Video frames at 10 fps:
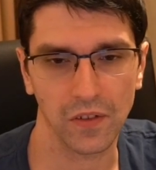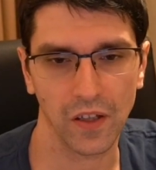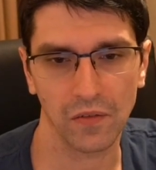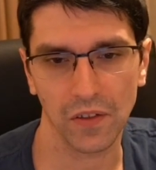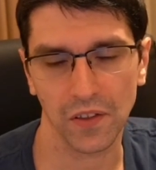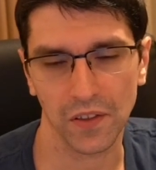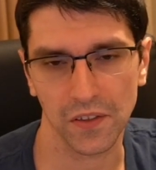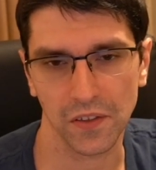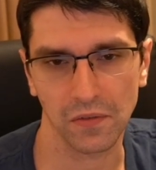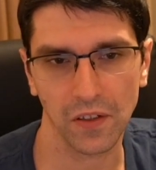everything
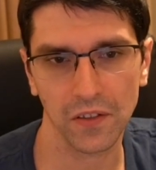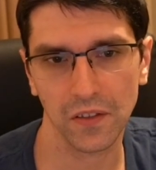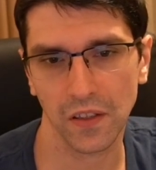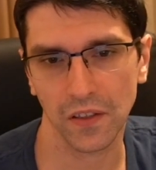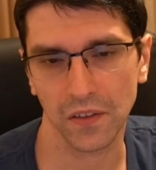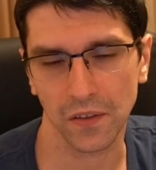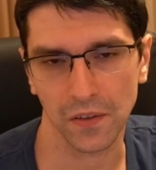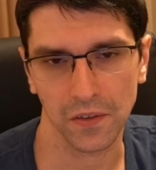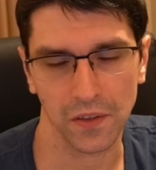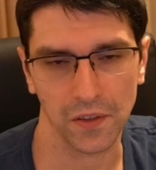is defended,
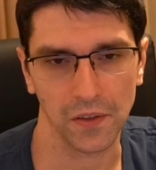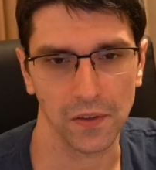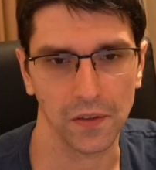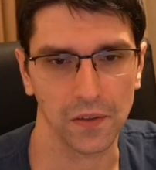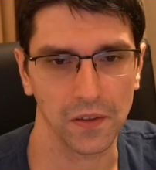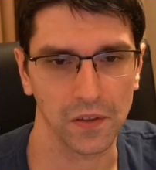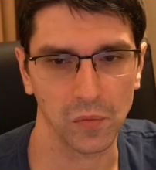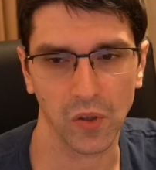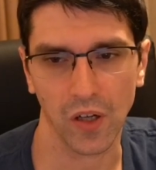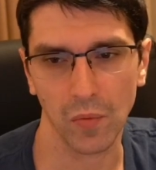and he's a
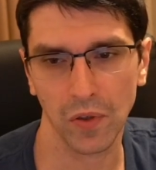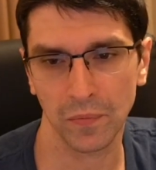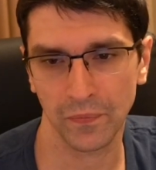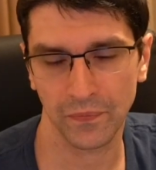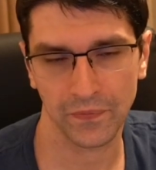pawn up.